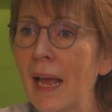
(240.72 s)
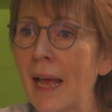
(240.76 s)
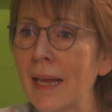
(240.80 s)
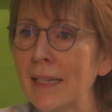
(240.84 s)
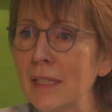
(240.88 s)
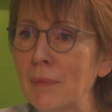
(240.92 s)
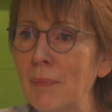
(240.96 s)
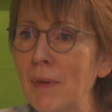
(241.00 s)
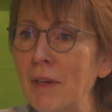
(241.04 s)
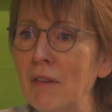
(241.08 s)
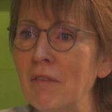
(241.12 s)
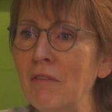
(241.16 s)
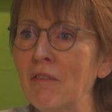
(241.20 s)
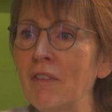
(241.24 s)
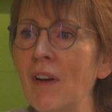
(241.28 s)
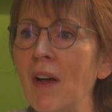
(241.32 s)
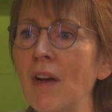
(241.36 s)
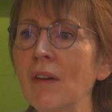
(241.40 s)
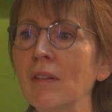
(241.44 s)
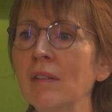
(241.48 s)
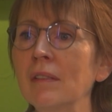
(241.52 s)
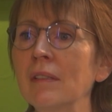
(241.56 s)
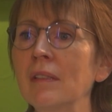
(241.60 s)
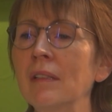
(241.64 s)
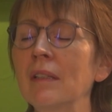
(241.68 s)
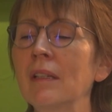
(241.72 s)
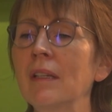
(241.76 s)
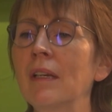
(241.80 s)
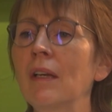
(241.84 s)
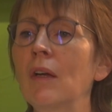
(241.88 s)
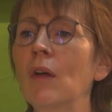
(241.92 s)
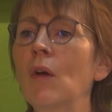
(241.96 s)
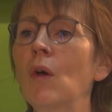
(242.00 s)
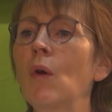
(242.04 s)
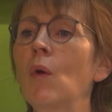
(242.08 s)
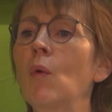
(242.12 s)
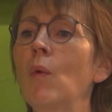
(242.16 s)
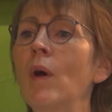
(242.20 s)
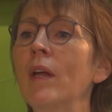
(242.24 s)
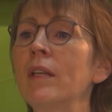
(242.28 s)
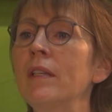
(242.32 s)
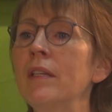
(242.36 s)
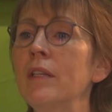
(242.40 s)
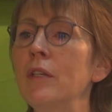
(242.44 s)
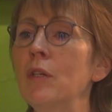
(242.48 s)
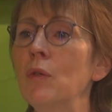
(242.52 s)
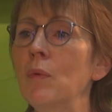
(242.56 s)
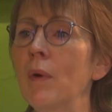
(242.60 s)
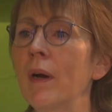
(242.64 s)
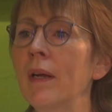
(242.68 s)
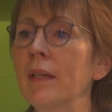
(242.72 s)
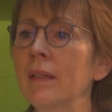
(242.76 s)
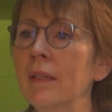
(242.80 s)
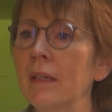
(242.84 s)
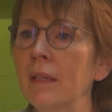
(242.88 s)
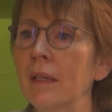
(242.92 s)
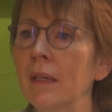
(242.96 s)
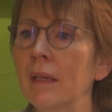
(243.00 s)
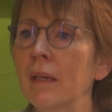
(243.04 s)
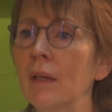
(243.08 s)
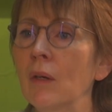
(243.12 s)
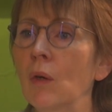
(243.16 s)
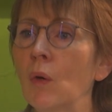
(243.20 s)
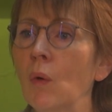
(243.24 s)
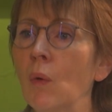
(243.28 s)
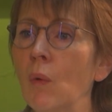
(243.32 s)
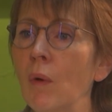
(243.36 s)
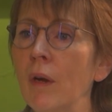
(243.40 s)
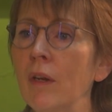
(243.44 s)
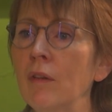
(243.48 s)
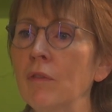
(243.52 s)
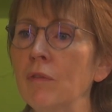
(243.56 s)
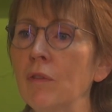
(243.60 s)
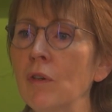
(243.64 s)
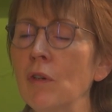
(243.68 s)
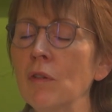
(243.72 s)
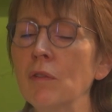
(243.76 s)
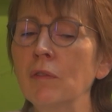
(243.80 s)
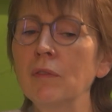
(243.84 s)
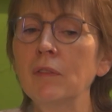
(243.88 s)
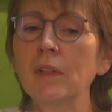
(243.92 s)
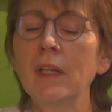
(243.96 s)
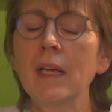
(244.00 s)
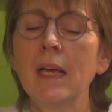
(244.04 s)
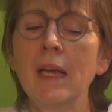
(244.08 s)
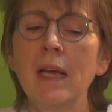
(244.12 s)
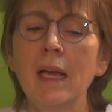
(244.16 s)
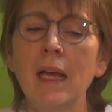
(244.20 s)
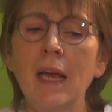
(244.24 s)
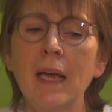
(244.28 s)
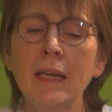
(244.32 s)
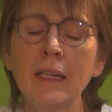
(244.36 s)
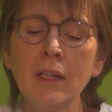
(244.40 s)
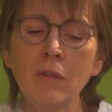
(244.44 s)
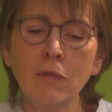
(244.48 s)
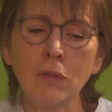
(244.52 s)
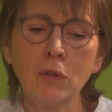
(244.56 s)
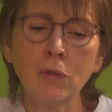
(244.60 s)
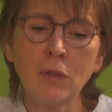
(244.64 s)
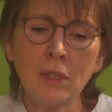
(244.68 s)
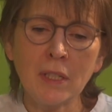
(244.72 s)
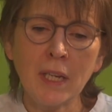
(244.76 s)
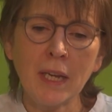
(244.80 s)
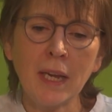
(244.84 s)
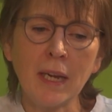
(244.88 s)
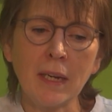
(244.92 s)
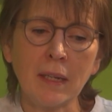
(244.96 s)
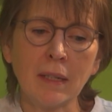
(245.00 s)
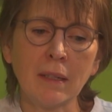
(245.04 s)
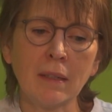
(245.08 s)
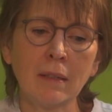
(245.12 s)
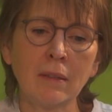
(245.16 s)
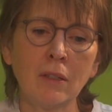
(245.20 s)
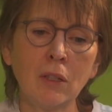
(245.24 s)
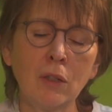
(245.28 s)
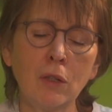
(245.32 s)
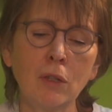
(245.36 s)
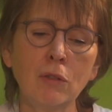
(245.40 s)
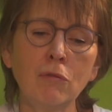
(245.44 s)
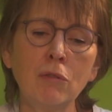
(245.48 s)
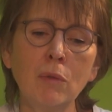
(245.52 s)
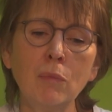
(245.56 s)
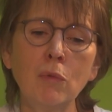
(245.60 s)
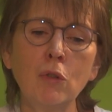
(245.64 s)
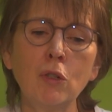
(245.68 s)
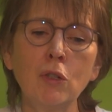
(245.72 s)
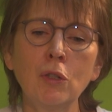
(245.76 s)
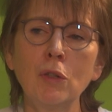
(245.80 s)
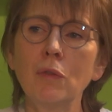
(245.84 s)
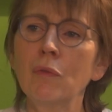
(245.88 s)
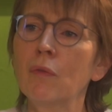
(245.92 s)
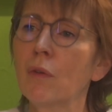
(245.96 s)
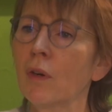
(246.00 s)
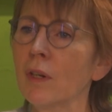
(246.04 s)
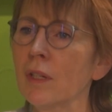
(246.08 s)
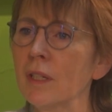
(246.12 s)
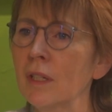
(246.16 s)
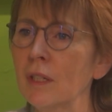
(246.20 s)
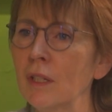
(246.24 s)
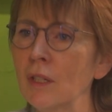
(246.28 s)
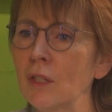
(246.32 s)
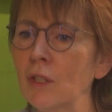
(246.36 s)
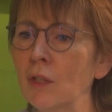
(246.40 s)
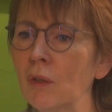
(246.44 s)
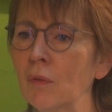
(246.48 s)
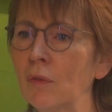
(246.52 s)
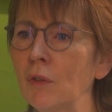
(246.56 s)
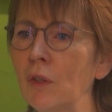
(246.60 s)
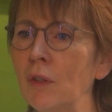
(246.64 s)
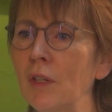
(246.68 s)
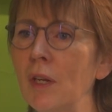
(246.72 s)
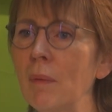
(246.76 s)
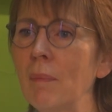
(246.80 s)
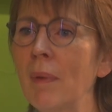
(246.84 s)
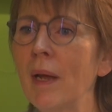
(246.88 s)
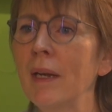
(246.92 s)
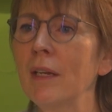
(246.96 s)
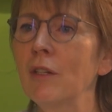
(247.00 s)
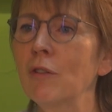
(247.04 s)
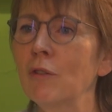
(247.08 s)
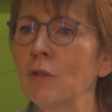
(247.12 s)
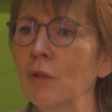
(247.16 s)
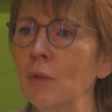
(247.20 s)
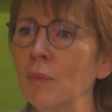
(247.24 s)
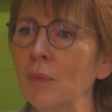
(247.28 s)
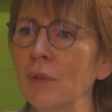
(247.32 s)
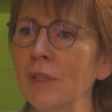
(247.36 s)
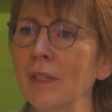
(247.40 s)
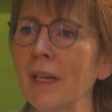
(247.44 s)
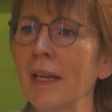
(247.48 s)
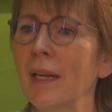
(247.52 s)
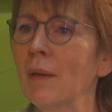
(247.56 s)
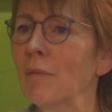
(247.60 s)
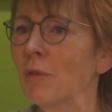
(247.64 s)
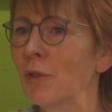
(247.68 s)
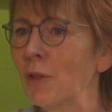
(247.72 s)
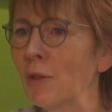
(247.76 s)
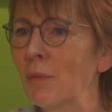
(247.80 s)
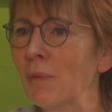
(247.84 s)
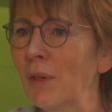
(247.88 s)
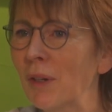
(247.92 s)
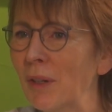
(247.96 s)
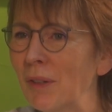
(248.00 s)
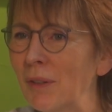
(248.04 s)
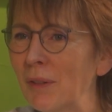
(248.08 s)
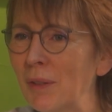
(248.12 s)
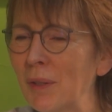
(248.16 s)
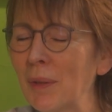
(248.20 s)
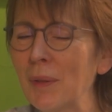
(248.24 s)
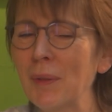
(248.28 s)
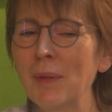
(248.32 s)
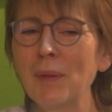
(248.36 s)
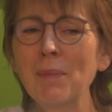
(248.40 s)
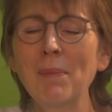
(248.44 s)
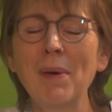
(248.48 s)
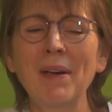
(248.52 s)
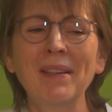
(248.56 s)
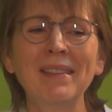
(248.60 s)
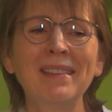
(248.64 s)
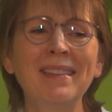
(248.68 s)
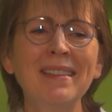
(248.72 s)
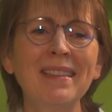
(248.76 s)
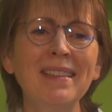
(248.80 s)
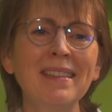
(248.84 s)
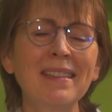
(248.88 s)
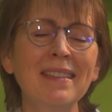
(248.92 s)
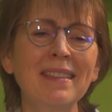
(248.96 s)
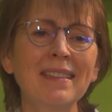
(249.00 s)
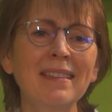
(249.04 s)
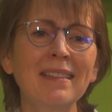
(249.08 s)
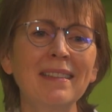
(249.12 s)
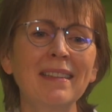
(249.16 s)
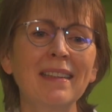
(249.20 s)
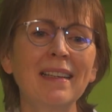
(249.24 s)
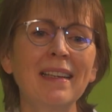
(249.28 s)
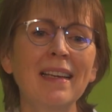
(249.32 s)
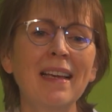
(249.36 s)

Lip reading: has been found, where the UN were involved. And if you take the contribution, for instance, of the Nepali troops, and I'm sure we're going to talk about this,